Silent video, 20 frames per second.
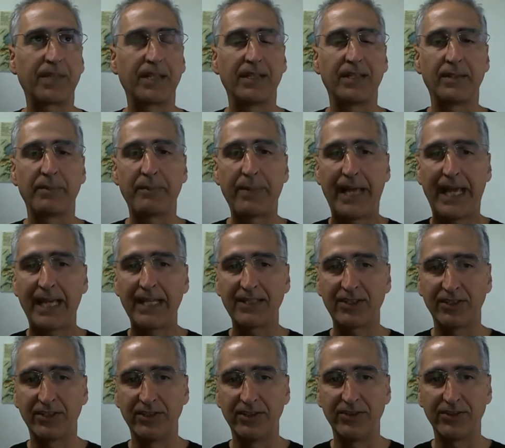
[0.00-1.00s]

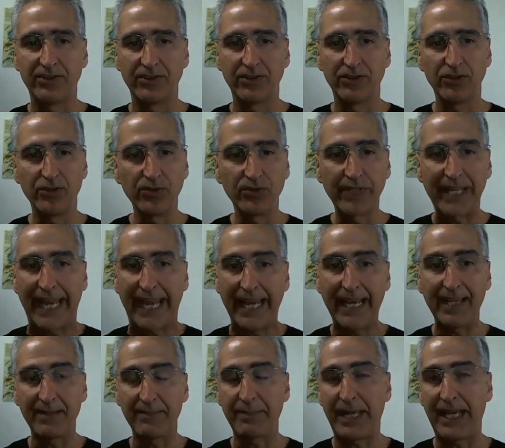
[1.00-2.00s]
patches, you
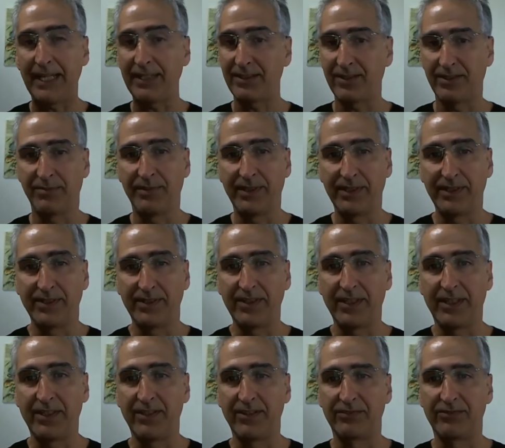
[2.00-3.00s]
can patch them on the side
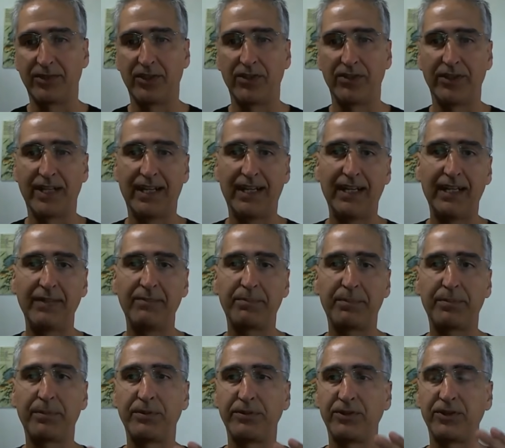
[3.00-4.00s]
of the road. I
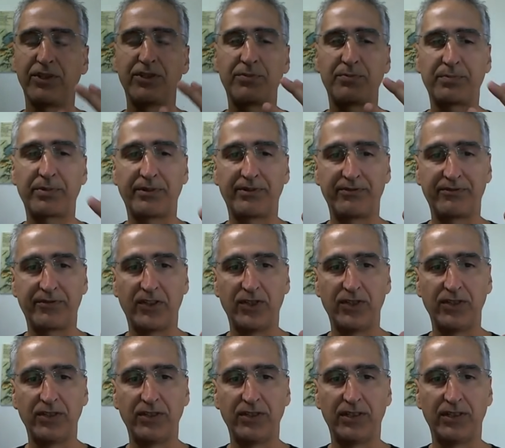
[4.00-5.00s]
just
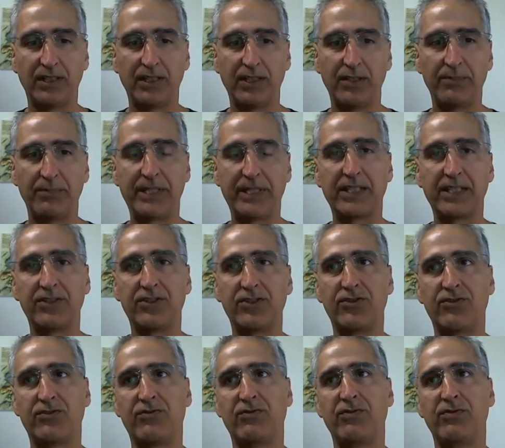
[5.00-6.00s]
prefer, because
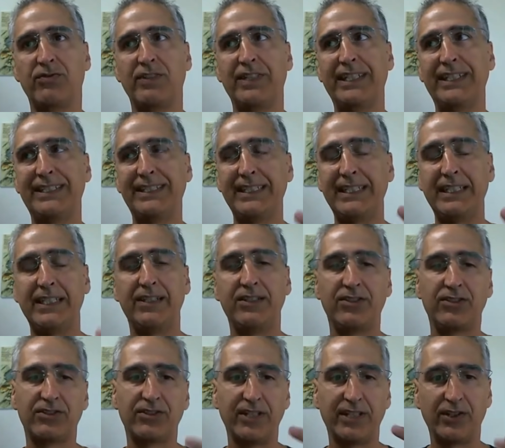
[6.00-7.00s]
it's
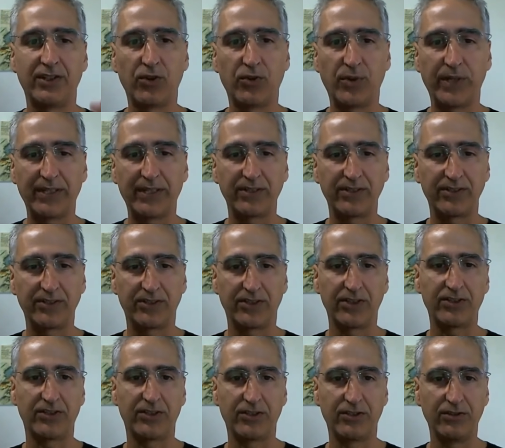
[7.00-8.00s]
easier and quicker,
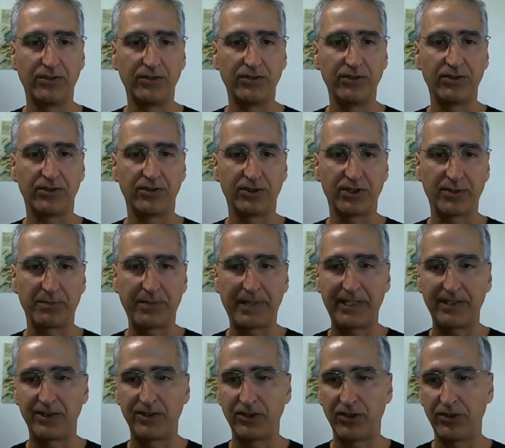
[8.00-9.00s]
just to use your
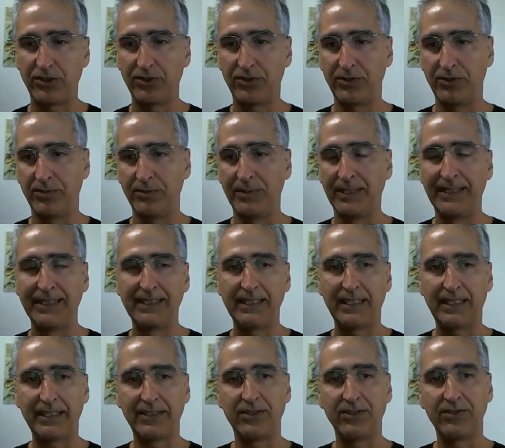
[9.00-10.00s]
spare tube. I
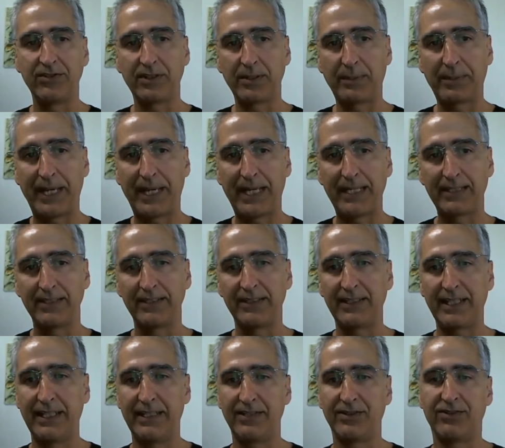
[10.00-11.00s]
use the patches
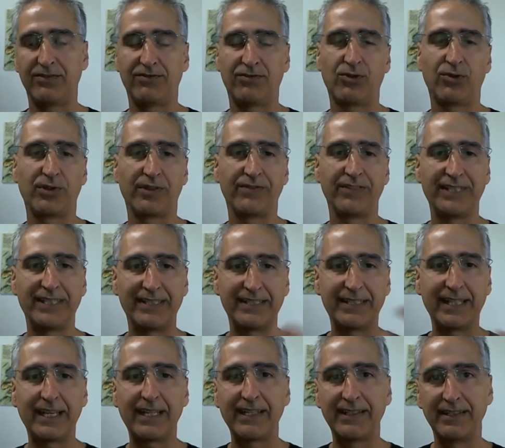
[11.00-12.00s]
as sort of a
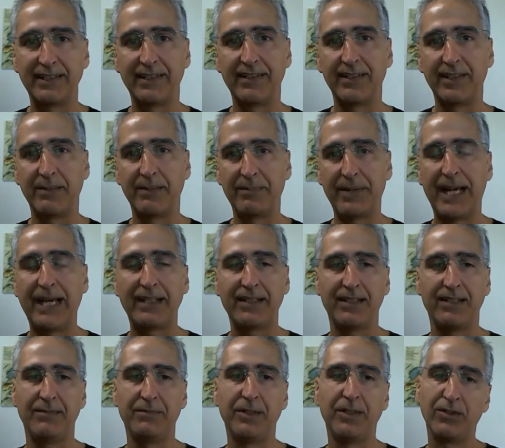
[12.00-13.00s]
secondary
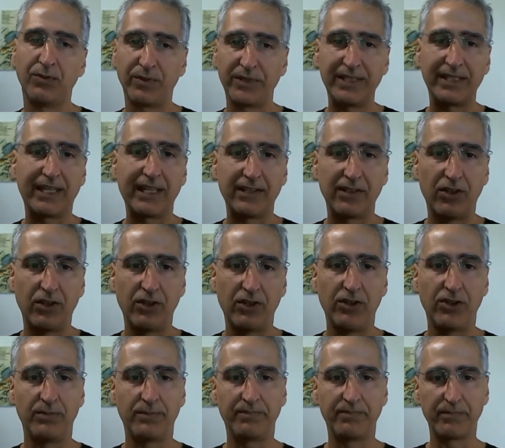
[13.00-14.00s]
backup. When you get
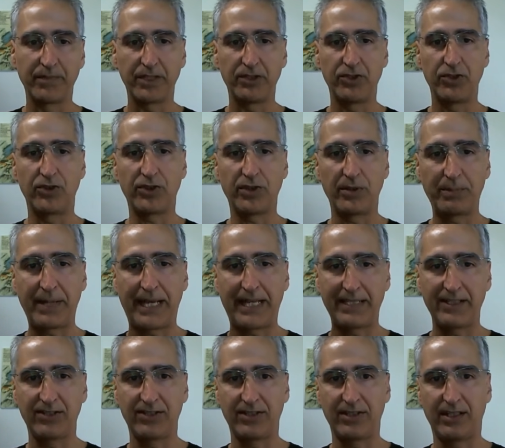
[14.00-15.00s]
home, you can
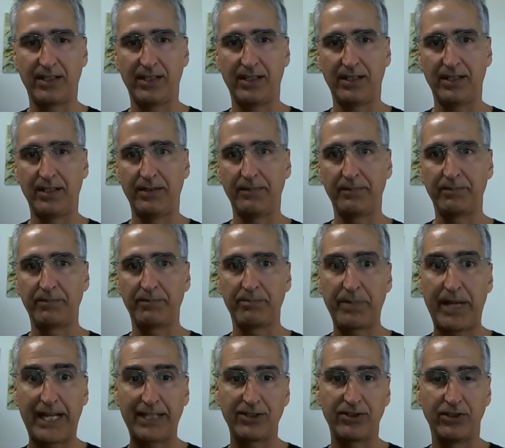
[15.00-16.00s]
patch
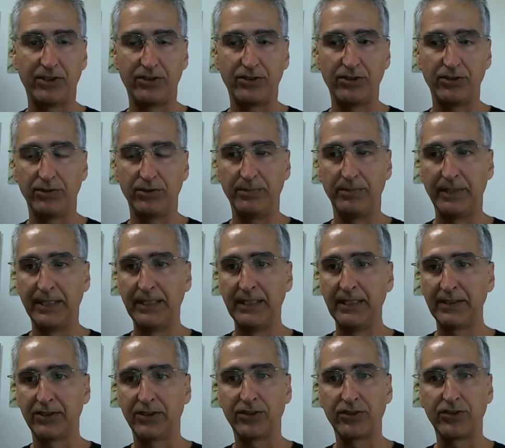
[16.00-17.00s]
the tube.
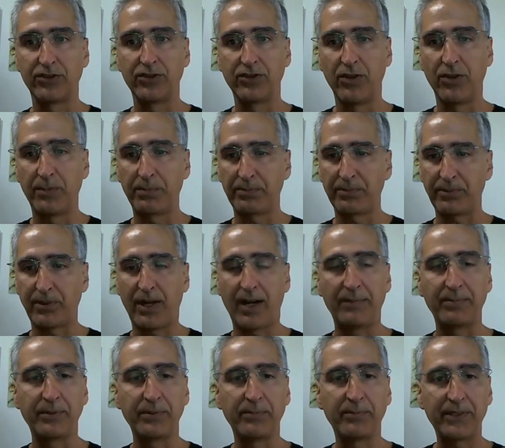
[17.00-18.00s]
There's no
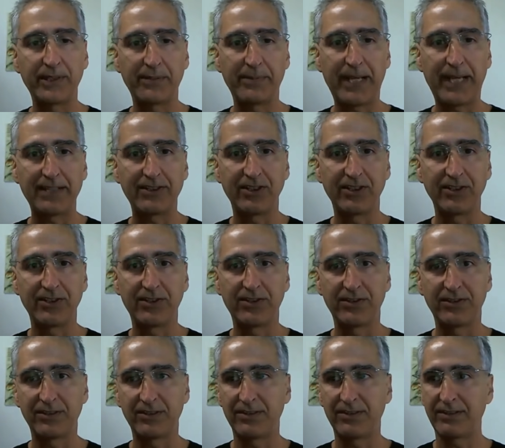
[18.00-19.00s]
problem with patching
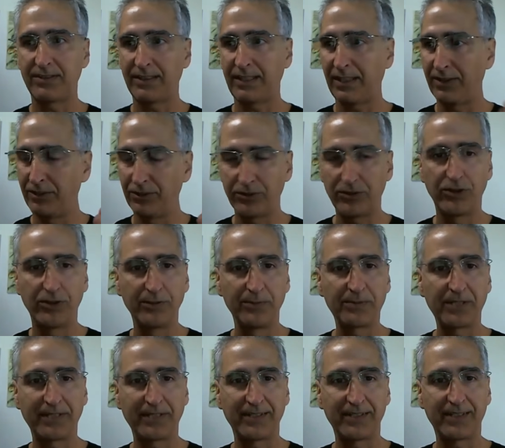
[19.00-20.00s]
tubes
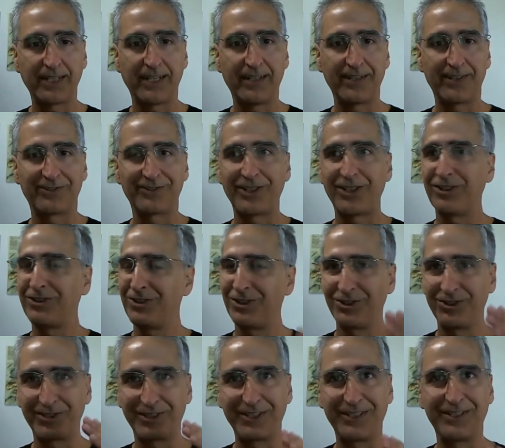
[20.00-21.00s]
on the side of the road. You
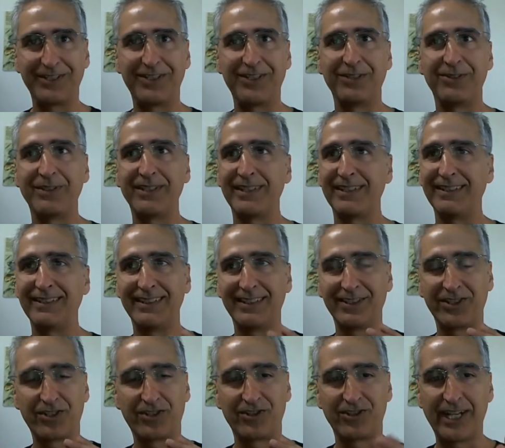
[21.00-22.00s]
can do it and it's
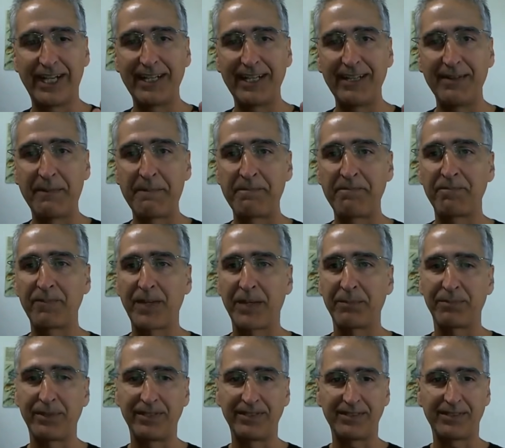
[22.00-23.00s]
great,
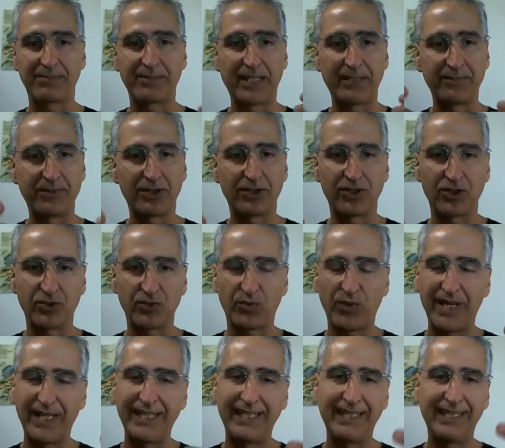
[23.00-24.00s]
but sometimes you're
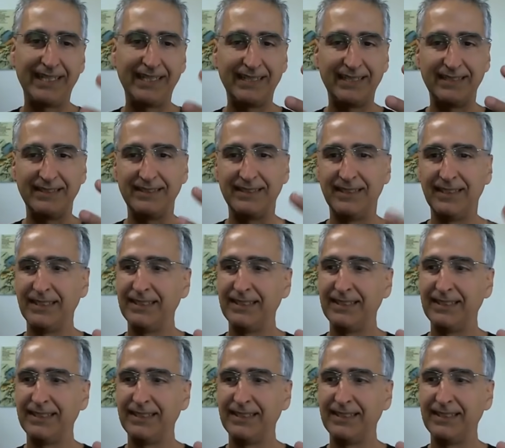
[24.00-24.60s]
sweaty and